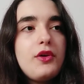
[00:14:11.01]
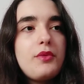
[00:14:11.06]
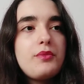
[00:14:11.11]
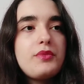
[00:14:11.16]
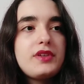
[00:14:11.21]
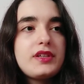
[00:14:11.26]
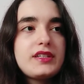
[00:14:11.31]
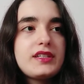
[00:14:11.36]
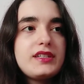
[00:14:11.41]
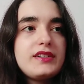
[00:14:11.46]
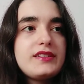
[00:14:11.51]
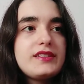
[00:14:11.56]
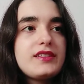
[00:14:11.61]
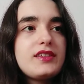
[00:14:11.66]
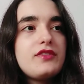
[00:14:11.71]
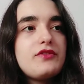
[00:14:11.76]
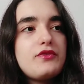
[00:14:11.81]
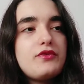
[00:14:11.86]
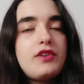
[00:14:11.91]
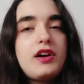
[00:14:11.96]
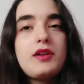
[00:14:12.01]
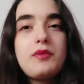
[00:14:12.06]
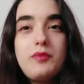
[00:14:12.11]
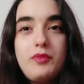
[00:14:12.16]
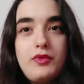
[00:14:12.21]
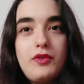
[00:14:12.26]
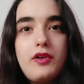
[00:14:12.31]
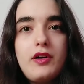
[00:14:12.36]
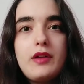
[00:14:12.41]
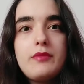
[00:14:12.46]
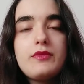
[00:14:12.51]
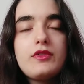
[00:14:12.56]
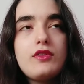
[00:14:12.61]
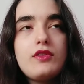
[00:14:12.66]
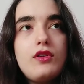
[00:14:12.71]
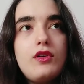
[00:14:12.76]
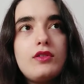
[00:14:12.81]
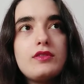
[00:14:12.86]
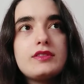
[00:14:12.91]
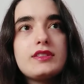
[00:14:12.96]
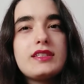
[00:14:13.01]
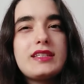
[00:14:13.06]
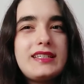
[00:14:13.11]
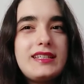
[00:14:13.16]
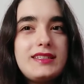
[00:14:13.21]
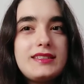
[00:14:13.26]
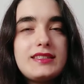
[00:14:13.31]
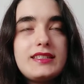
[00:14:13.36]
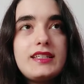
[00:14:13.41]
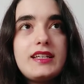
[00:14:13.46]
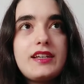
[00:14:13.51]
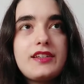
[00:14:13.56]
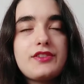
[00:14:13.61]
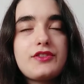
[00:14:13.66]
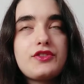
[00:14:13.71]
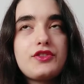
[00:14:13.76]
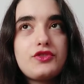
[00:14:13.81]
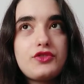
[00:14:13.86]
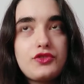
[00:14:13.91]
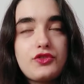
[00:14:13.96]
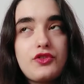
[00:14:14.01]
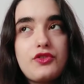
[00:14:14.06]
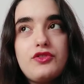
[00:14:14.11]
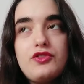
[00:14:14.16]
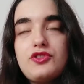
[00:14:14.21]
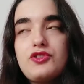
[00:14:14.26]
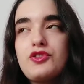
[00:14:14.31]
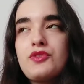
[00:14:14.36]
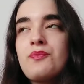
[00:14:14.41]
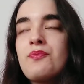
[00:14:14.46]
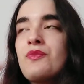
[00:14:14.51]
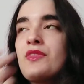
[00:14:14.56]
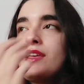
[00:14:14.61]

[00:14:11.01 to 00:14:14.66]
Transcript: because of one poem called Guilty as Charged.